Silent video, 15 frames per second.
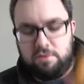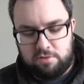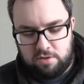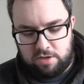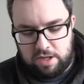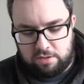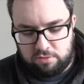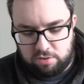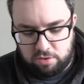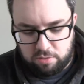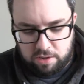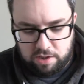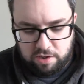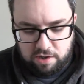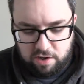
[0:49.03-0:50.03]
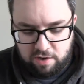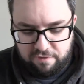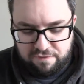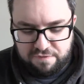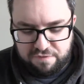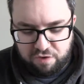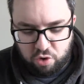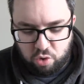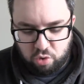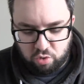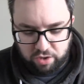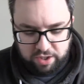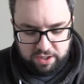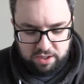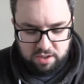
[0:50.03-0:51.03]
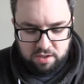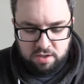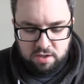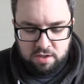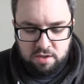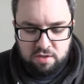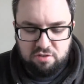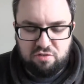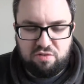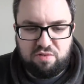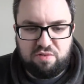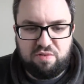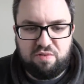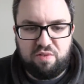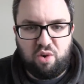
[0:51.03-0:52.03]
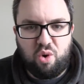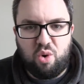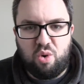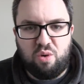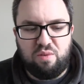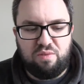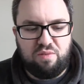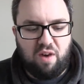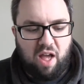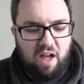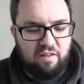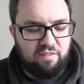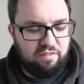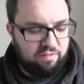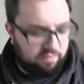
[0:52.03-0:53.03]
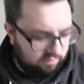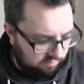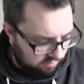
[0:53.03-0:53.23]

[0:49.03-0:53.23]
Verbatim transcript: So now two are a flory, floor fluff,